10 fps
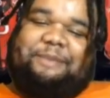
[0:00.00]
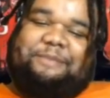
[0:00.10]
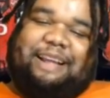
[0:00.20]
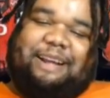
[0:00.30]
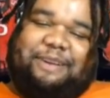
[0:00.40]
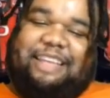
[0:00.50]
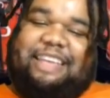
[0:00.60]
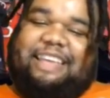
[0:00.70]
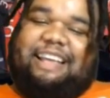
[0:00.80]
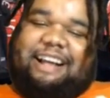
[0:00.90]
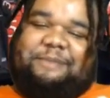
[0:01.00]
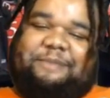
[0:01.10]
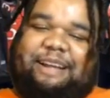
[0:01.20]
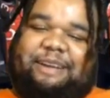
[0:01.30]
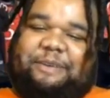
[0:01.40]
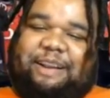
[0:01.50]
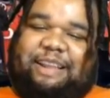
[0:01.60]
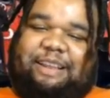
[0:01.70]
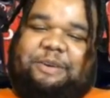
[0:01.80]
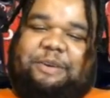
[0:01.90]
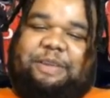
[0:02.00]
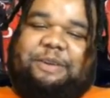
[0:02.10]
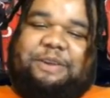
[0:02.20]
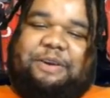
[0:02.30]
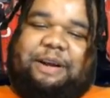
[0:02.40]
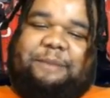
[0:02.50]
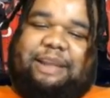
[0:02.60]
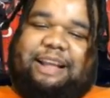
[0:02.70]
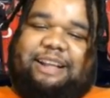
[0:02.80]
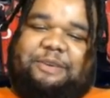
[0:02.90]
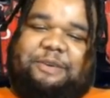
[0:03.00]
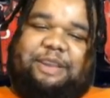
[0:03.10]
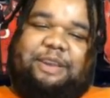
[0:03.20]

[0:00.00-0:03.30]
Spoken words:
I'm not running. You know I'm not going